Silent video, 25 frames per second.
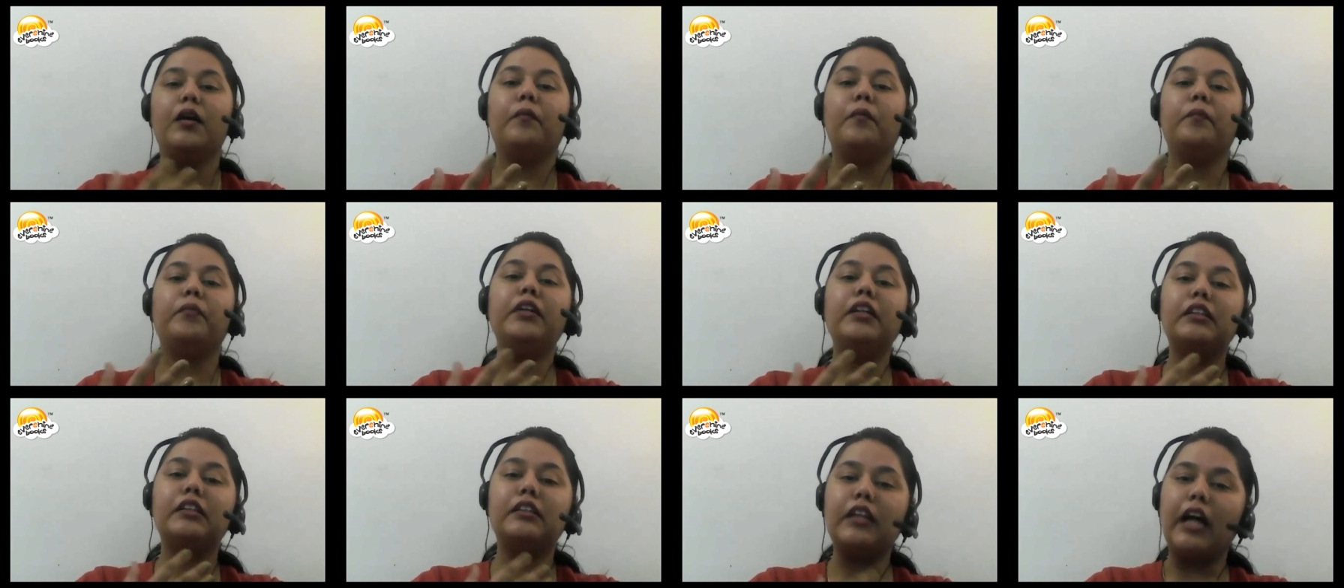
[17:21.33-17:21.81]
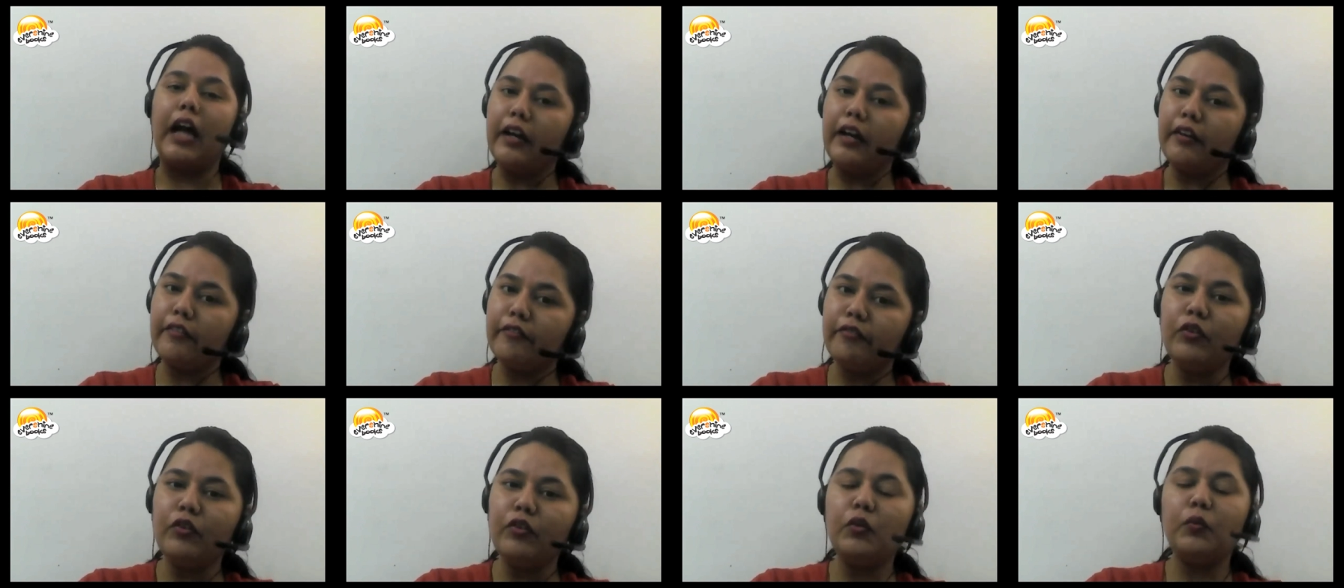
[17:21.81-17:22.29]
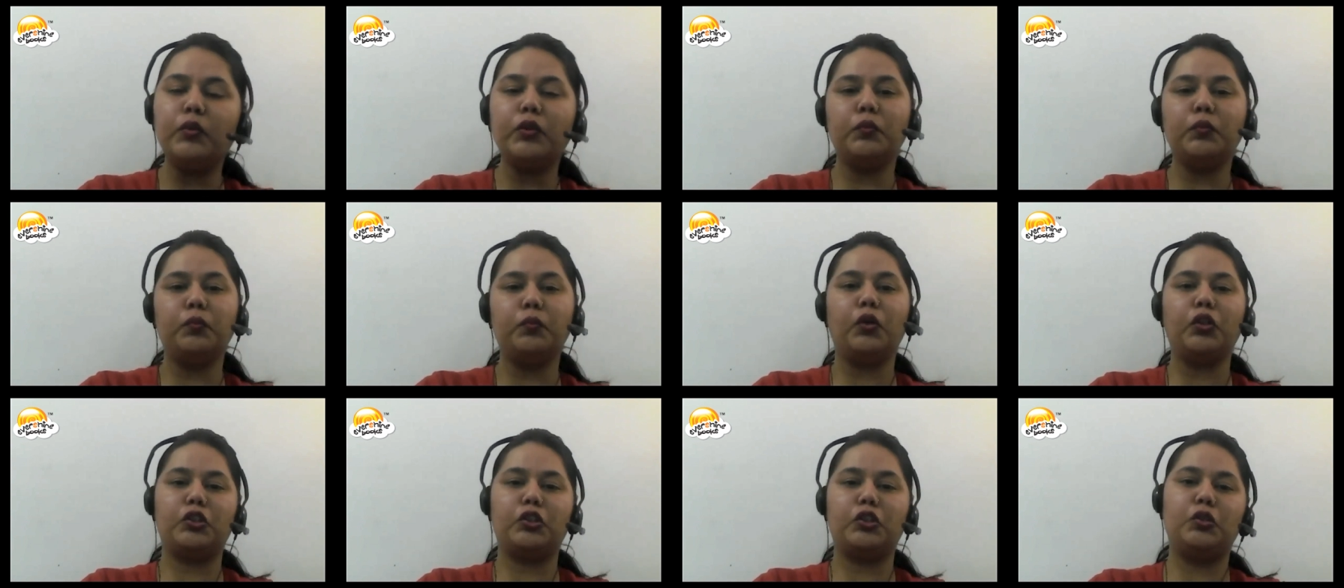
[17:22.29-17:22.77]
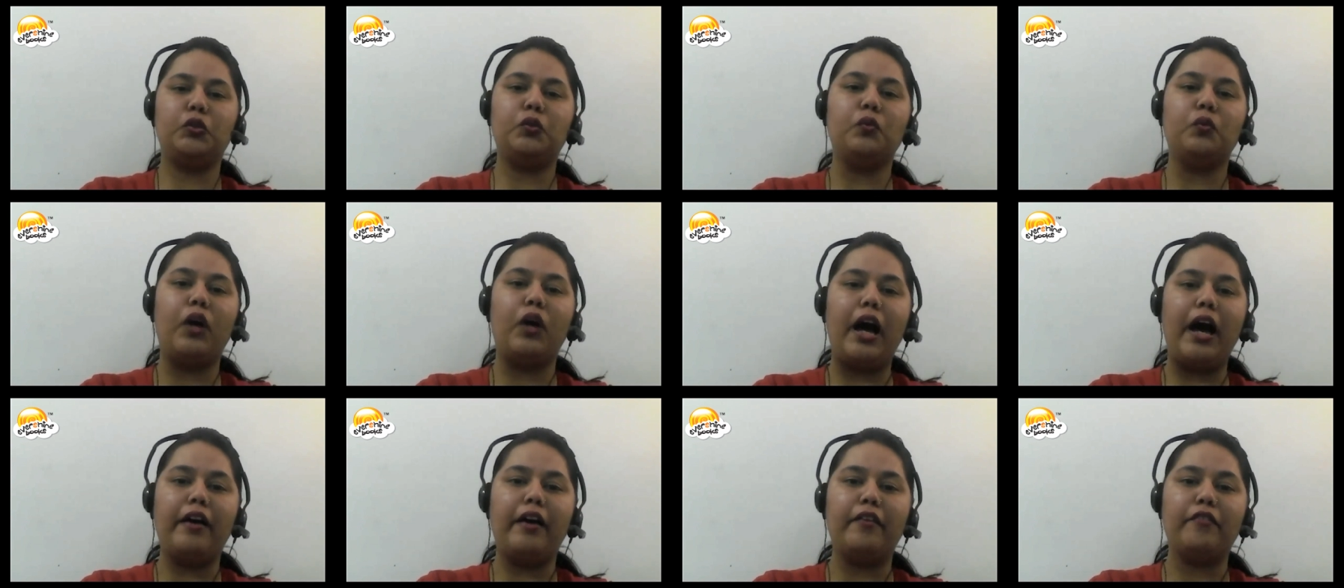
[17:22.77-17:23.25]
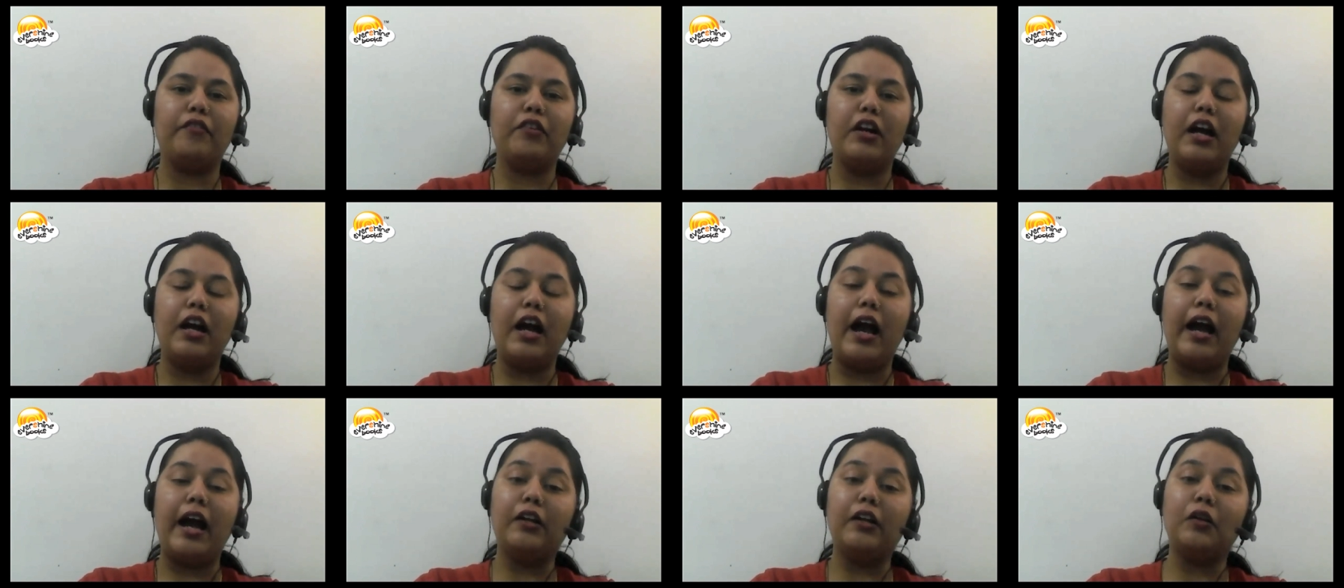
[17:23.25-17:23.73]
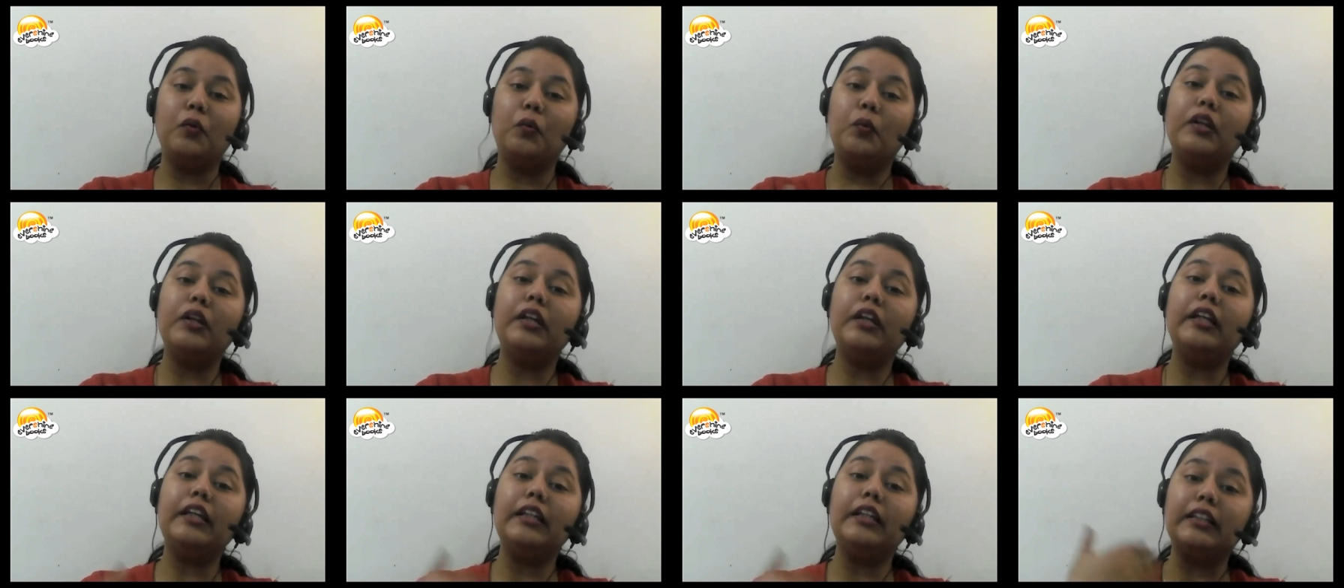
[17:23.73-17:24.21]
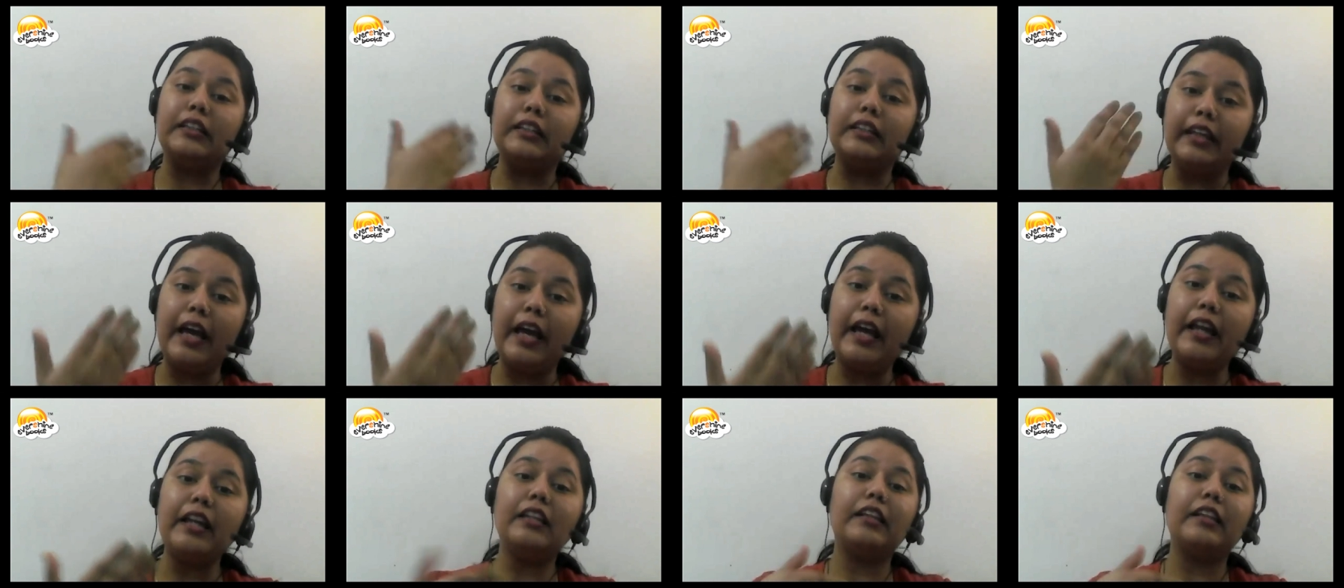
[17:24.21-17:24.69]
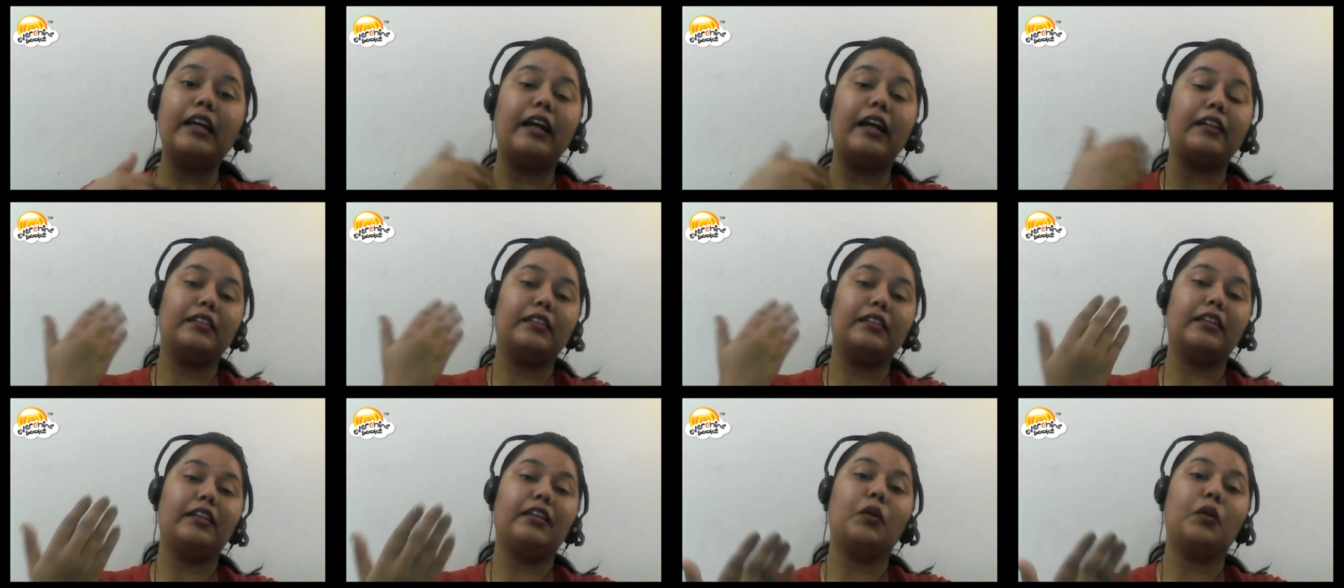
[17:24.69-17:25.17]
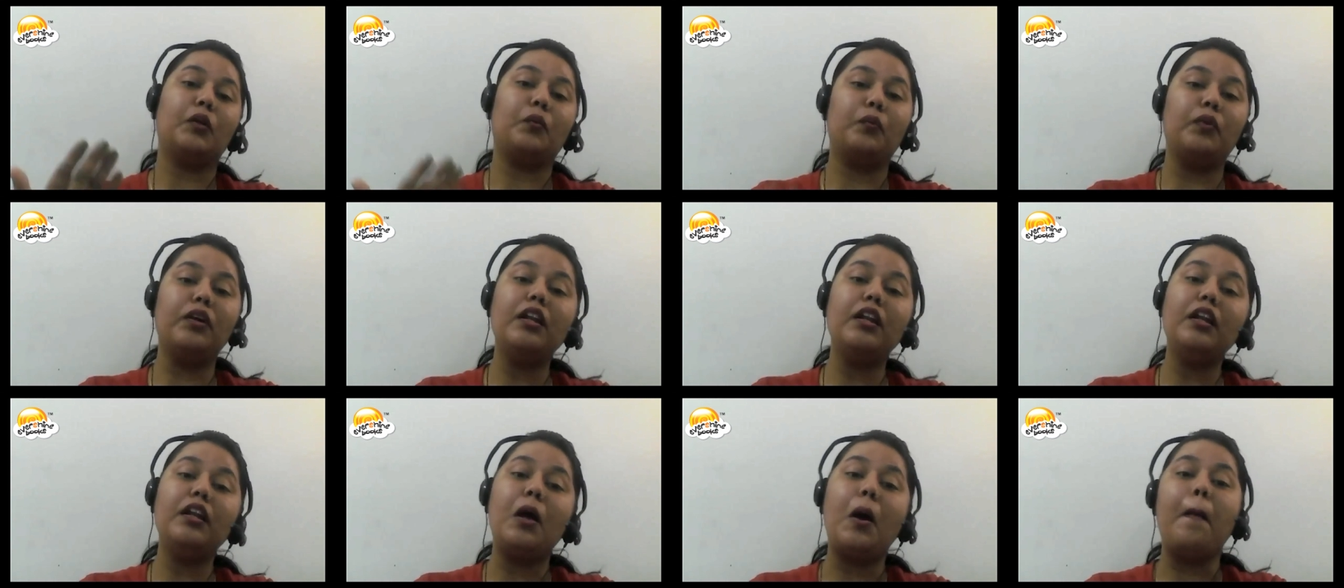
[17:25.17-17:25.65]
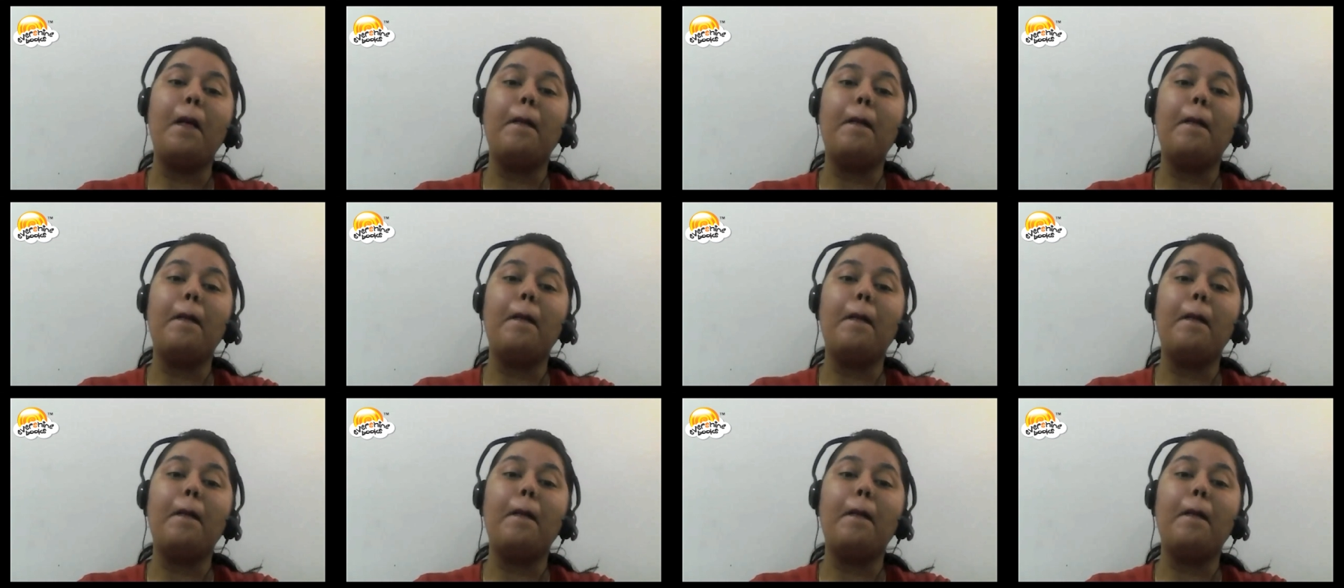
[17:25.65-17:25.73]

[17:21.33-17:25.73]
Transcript: be thankful with what you have and only then that thing will